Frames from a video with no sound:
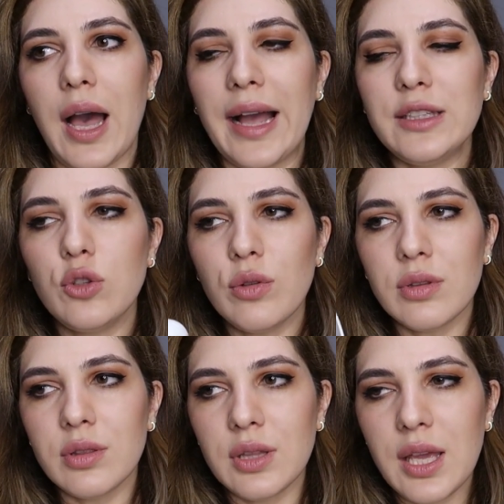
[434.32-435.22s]
I
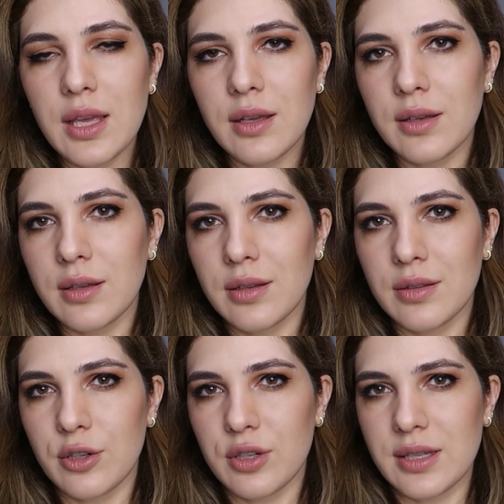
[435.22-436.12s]
don't think
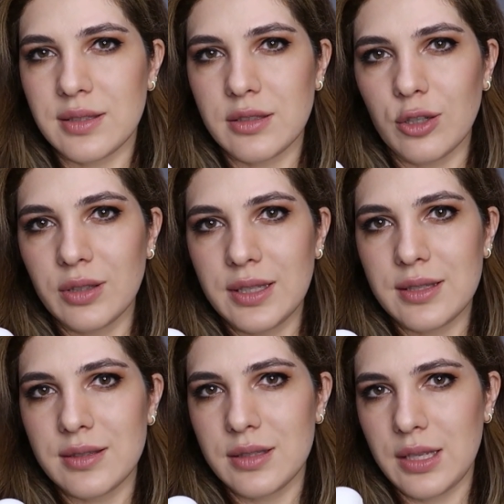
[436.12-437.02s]
they're necessarily
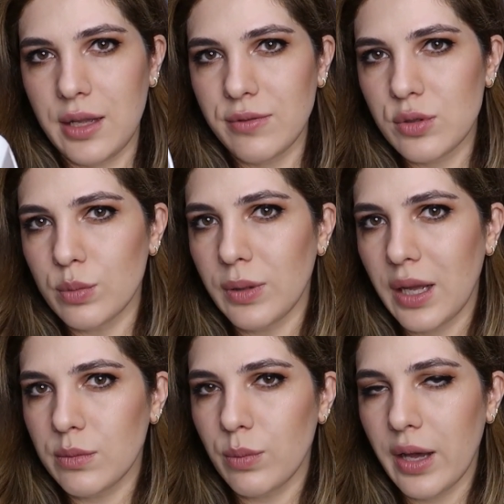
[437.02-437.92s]
safe to
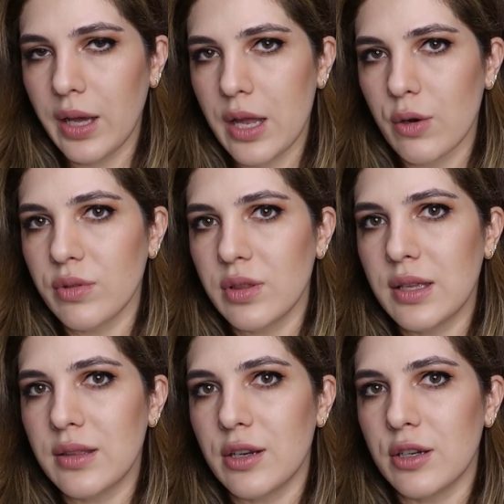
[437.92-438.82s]
blind buy. I don't
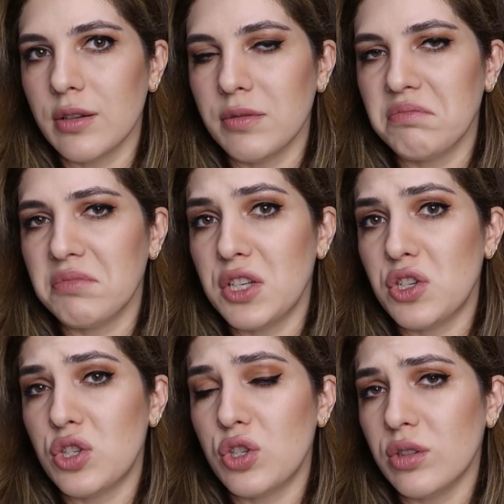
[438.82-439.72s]
think they're they
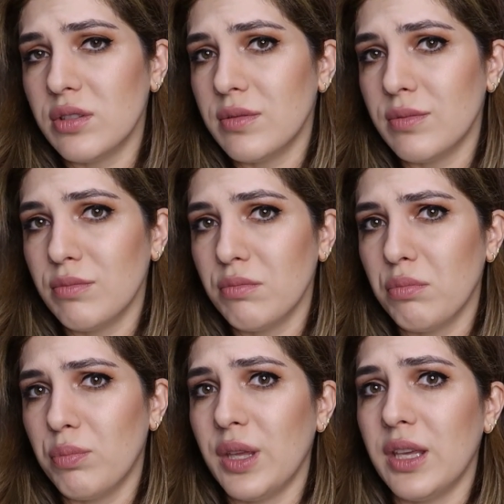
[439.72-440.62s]
should
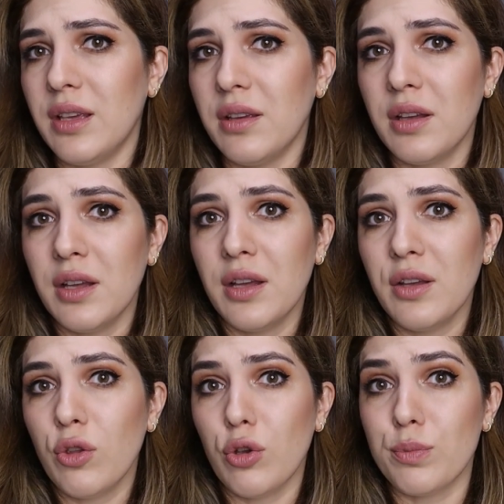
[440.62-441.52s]
be
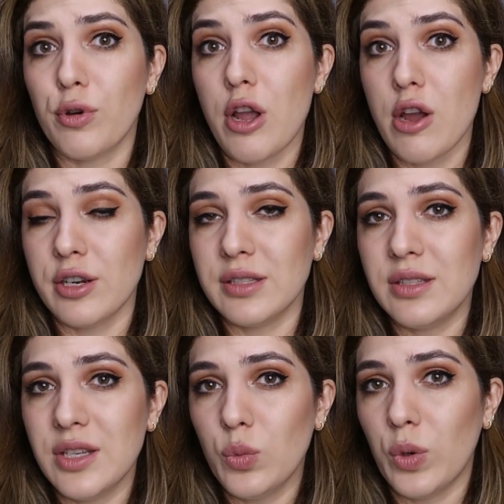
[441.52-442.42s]
your
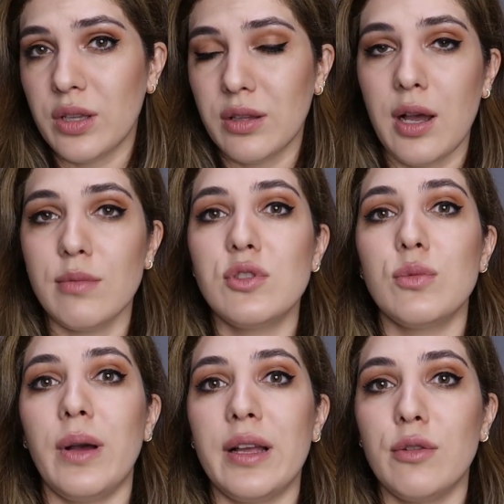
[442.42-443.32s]
priority when it comes
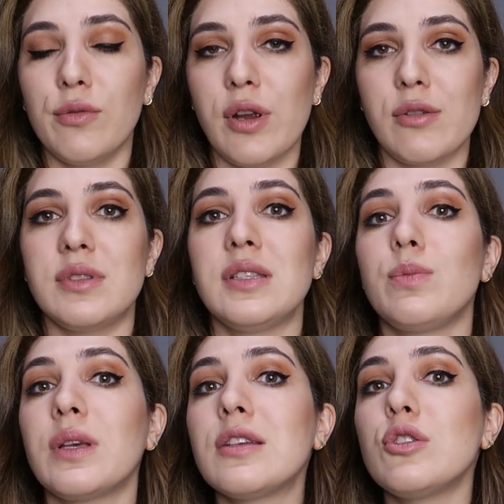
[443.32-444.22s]
to buying new fragrances
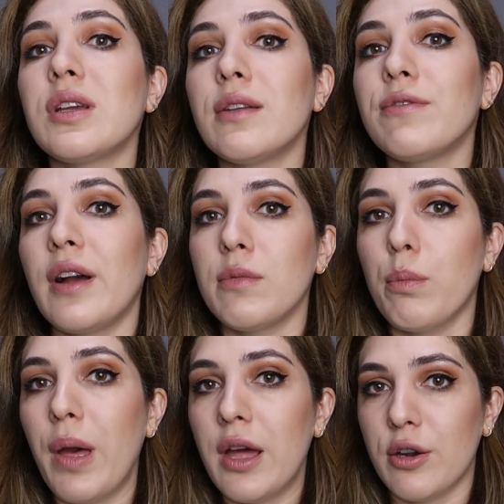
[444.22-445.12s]
because you can
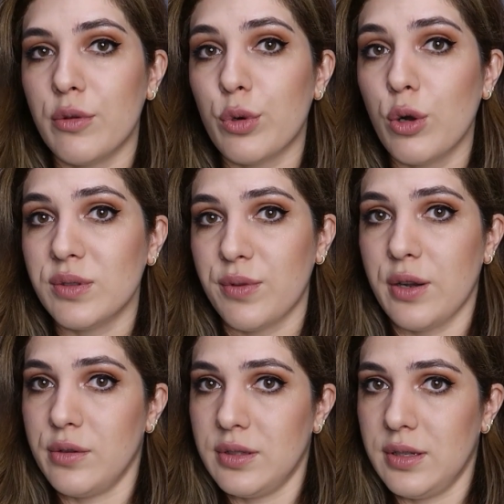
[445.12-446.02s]
find better rose
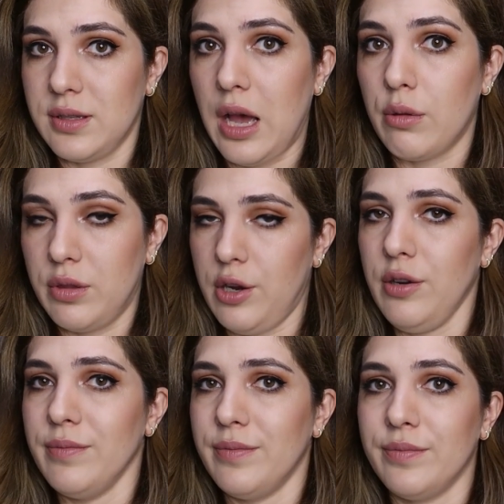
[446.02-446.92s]
fragrances out
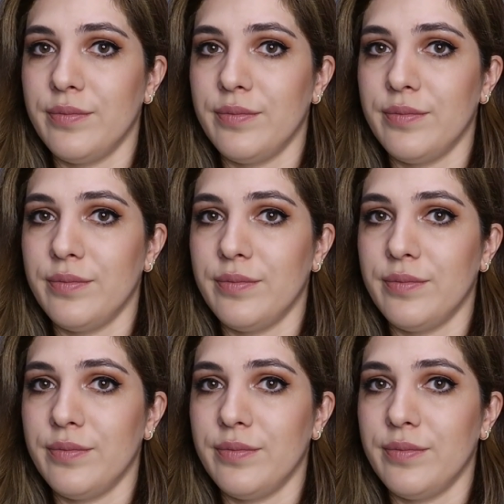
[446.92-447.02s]
there